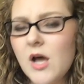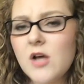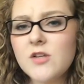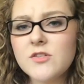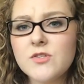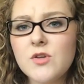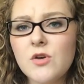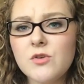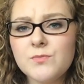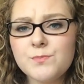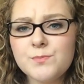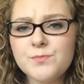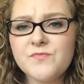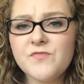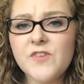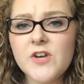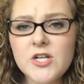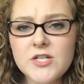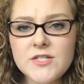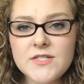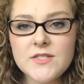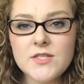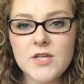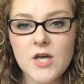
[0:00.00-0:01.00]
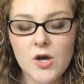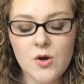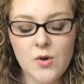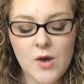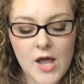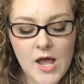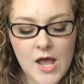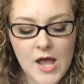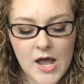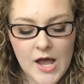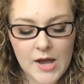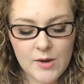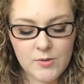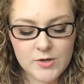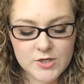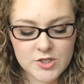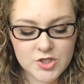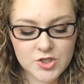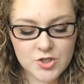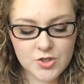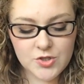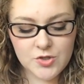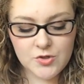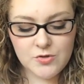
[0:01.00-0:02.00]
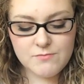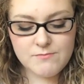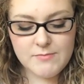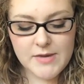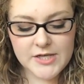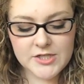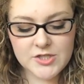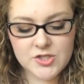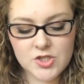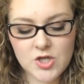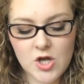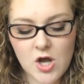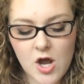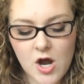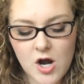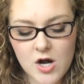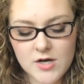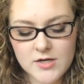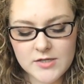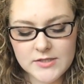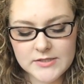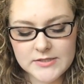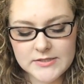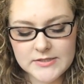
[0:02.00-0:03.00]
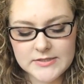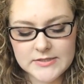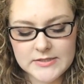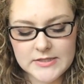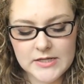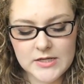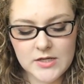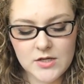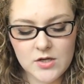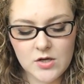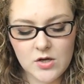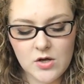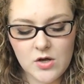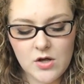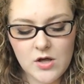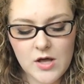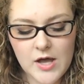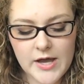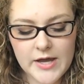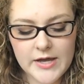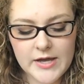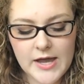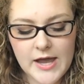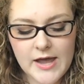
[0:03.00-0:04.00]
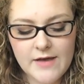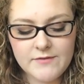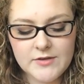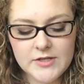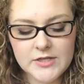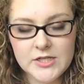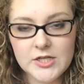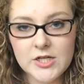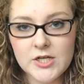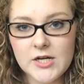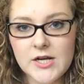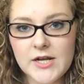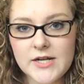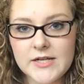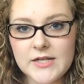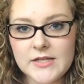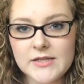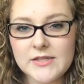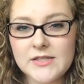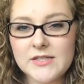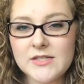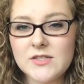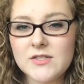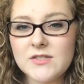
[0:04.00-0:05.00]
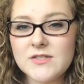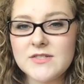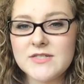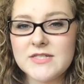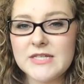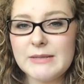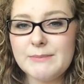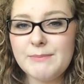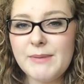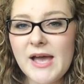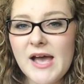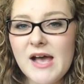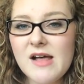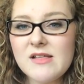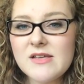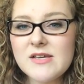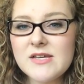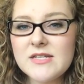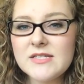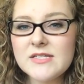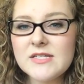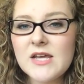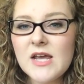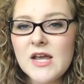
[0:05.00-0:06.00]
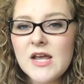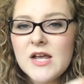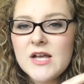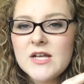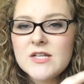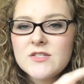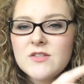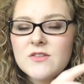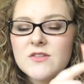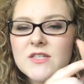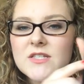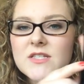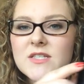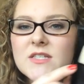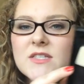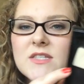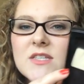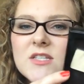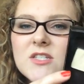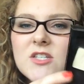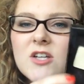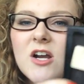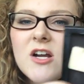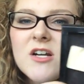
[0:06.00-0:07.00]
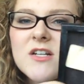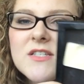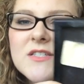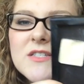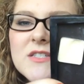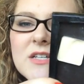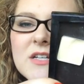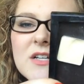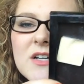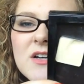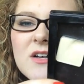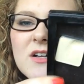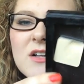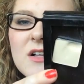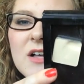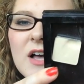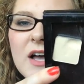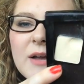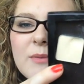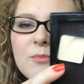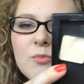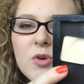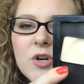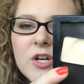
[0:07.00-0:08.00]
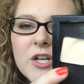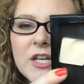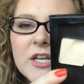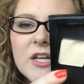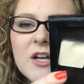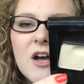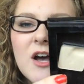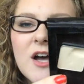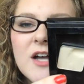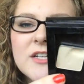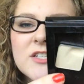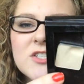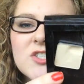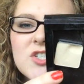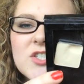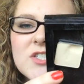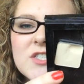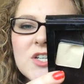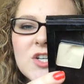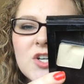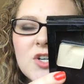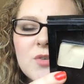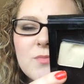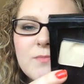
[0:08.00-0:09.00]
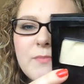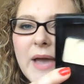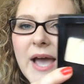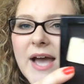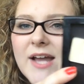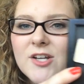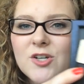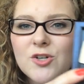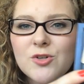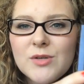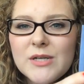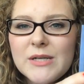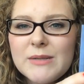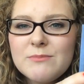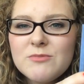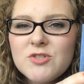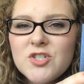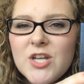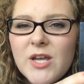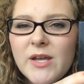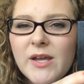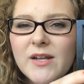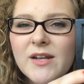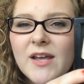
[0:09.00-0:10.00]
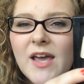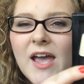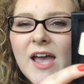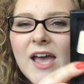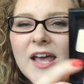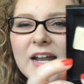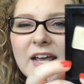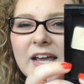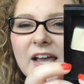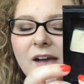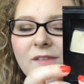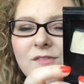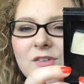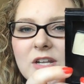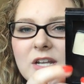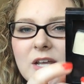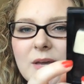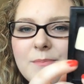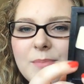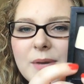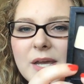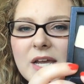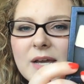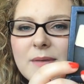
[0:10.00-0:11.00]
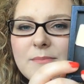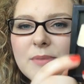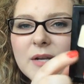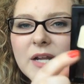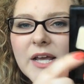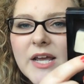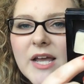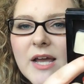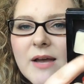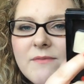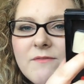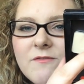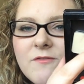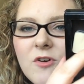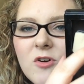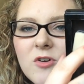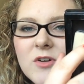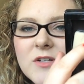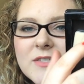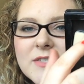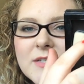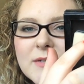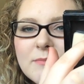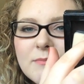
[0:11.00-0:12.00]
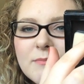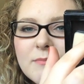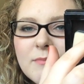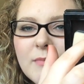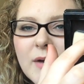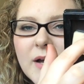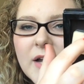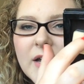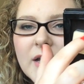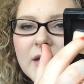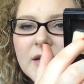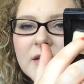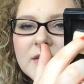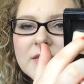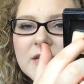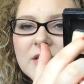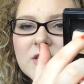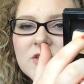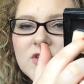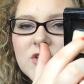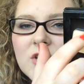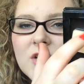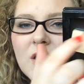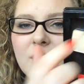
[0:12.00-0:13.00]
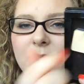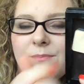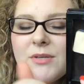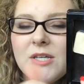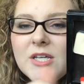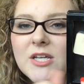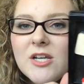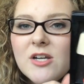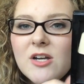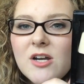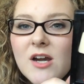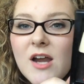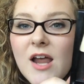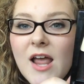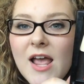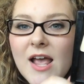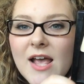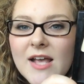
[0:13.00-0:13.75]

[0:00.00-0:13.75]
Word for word: So first though, I want to show you my Tarte single. I have it here in a little Z palette. So this is the Tarte single I'm working on. It's just a matte cream shade. And I haven't hit pan, but I am focusing my attention up here